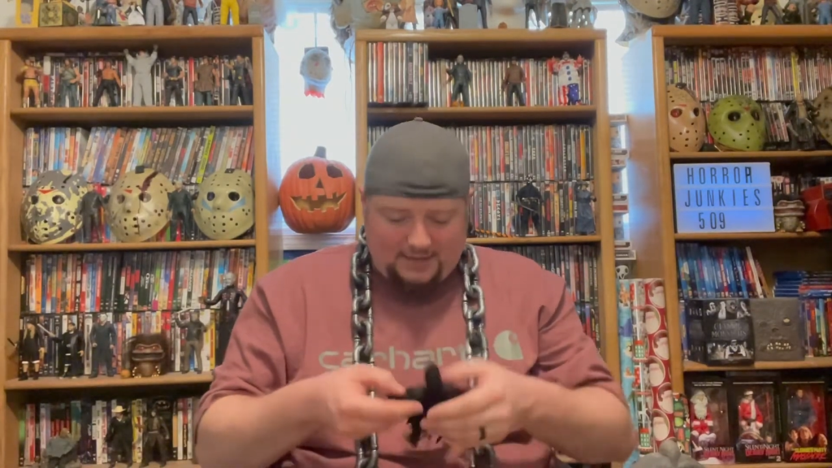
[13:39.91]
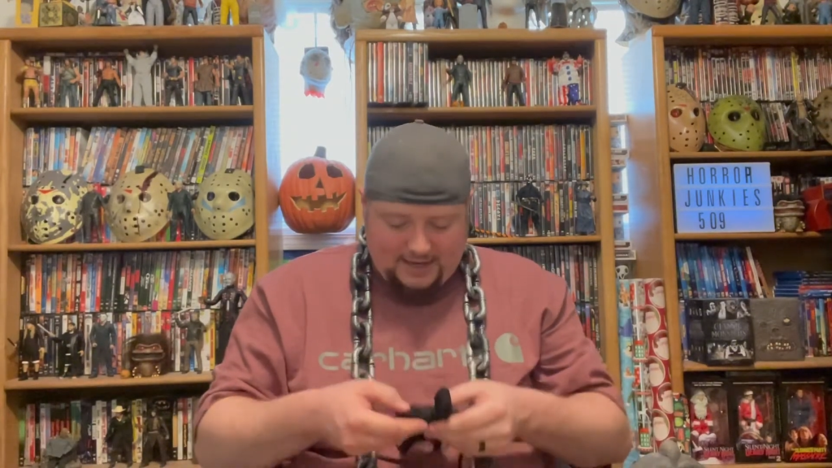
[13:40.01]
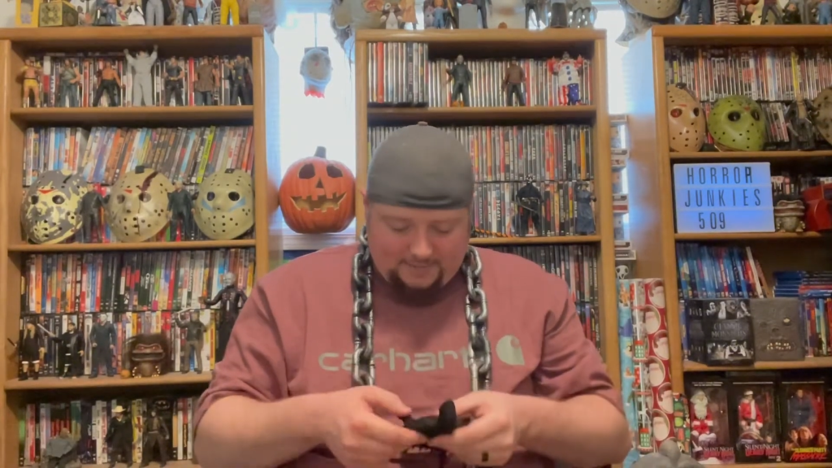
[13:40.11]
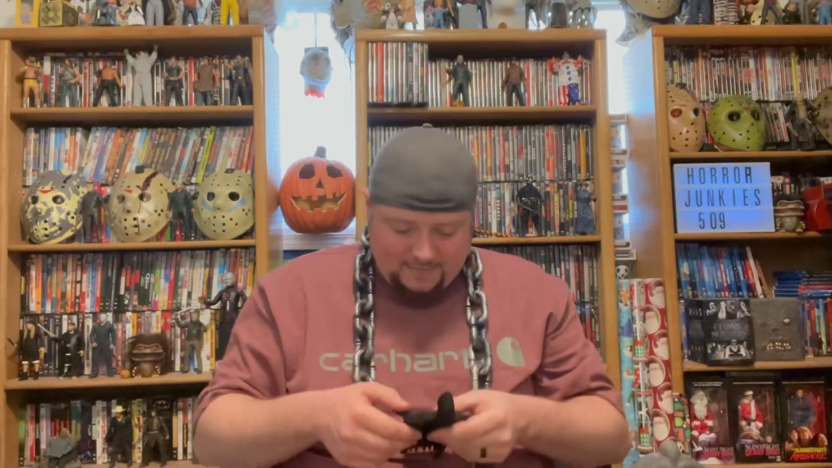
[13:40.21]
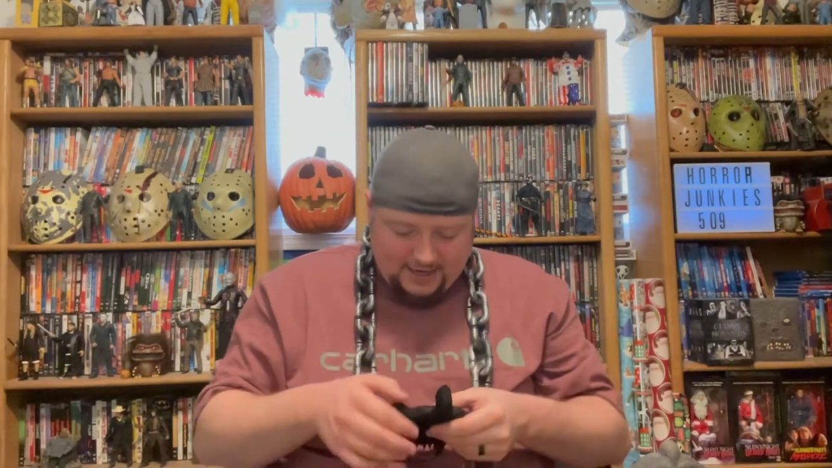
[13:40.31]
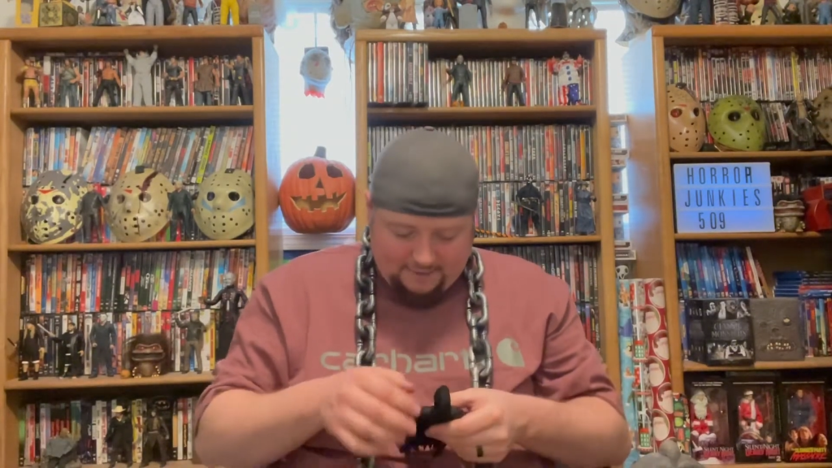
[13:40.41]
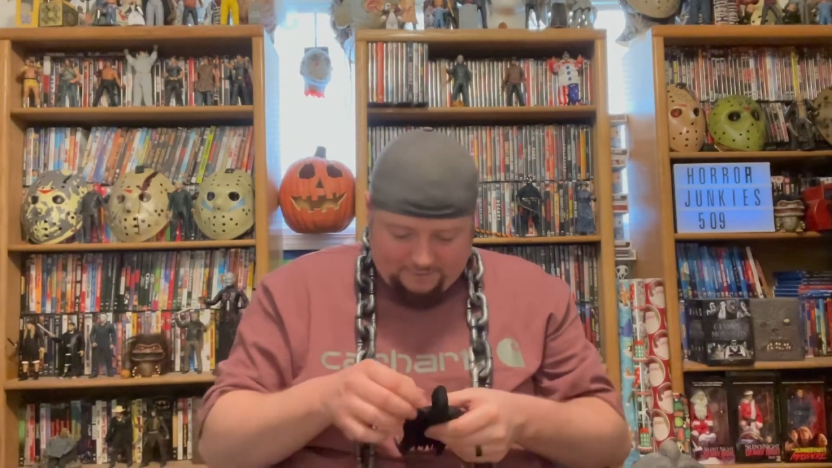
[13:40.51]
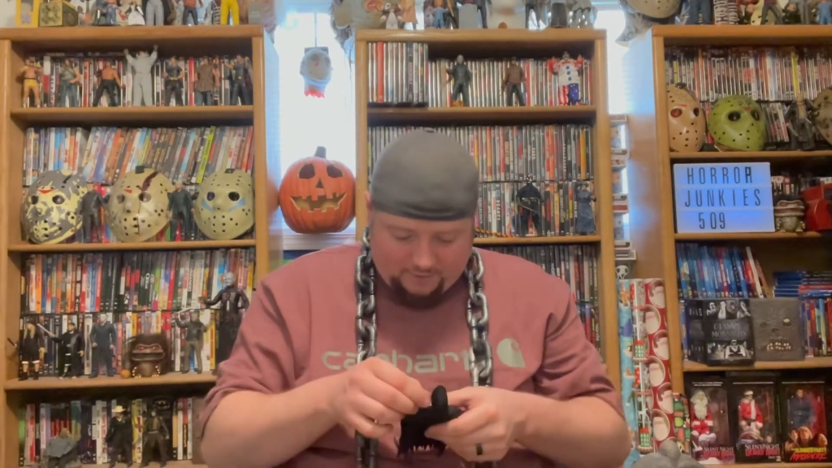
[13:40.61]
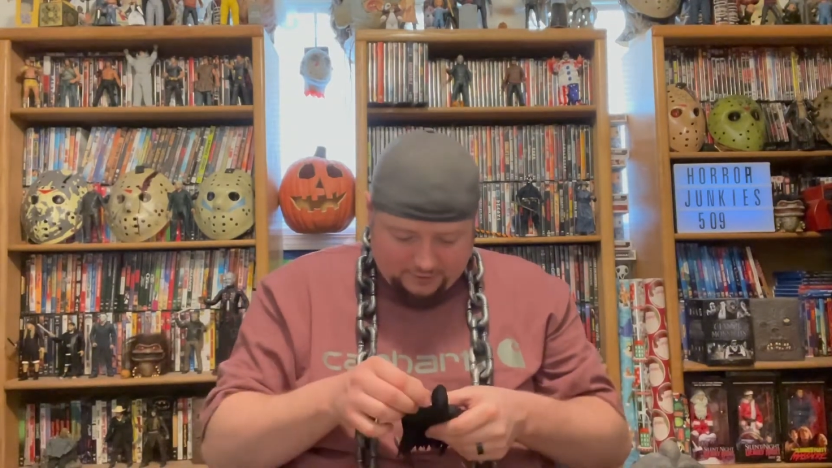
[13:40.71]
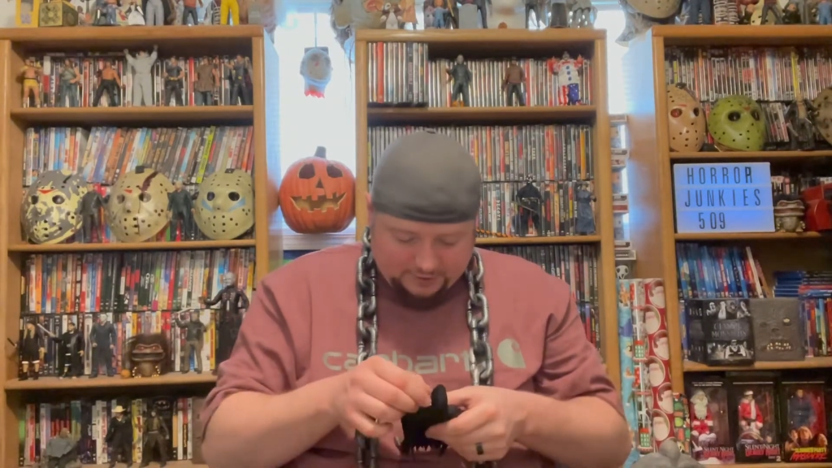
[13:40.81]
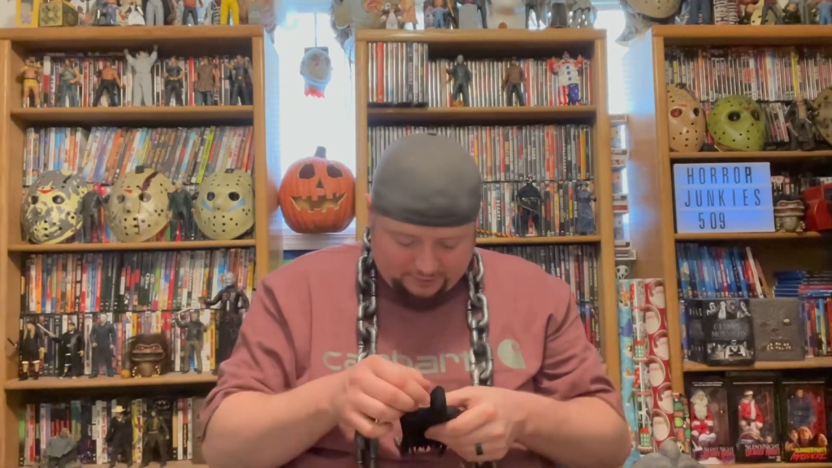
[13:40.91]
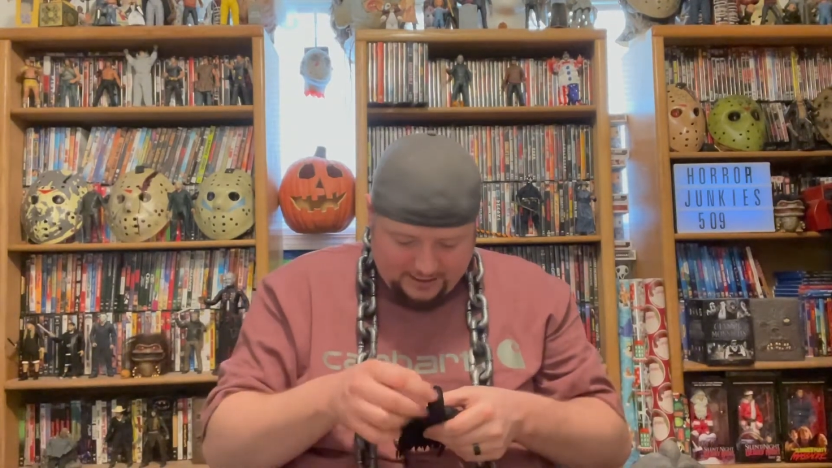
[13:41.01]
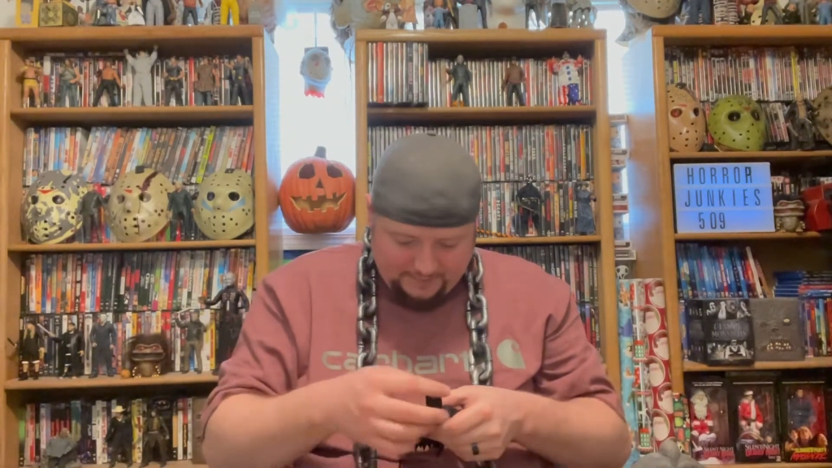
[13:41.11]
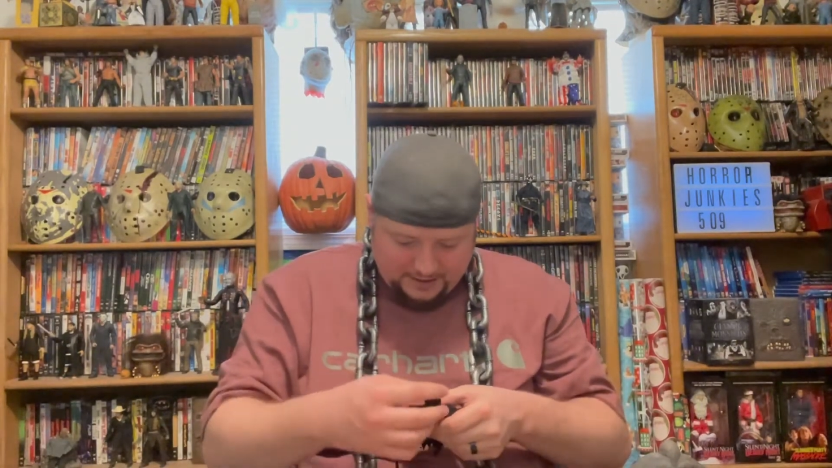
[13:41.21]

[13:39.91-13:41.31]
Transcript: like made for Scream.